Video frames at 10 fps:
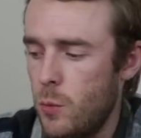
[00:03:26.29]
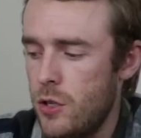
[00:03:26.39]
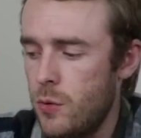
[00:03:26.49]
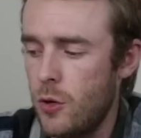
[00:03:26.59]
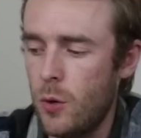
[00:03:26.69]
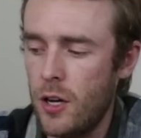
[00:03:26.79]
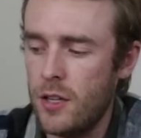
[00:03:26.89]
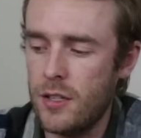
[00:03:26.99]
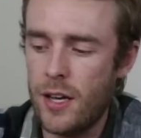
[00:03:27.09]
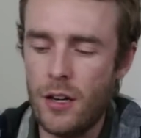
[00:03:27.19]
which
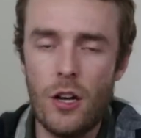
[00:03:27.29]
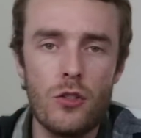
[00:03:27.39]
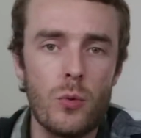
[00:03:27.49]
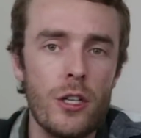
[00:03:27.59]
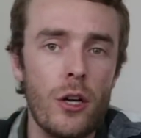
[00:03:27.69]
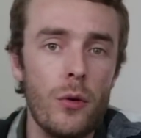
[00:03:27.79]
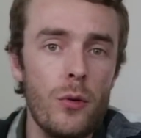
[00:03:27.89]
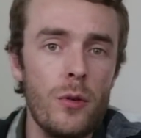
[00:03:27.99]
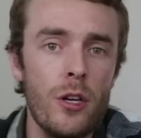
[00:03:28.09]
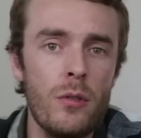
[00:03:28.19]
requires an Arduino
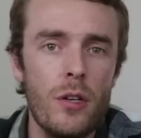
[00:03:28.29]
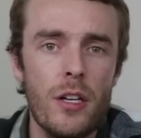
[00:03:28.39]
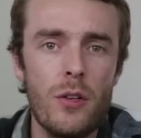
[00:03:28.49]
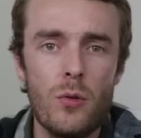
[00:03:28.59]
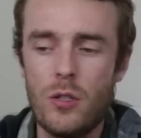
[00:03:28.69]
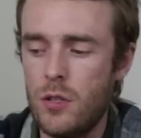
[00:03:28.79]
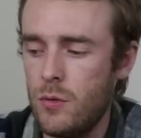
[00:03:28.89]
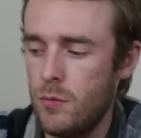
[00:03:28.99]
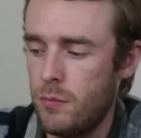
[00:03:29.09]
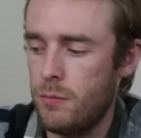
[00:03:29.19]
Uno in order
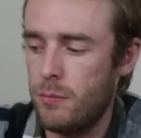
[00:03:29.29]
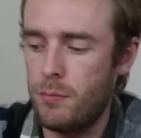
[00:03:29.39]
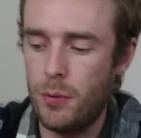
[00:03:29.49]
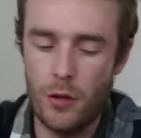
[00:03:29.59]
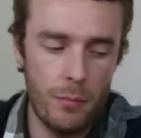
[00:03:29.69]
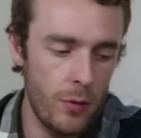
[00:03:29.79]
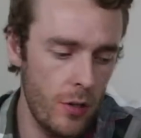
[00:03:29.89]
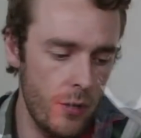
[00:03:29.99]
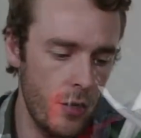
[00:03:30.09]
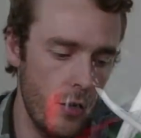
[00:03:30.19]
to put the
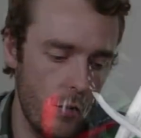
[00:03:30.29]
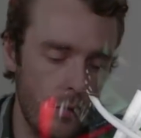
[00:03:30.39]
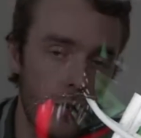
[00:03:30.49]
bootloader onto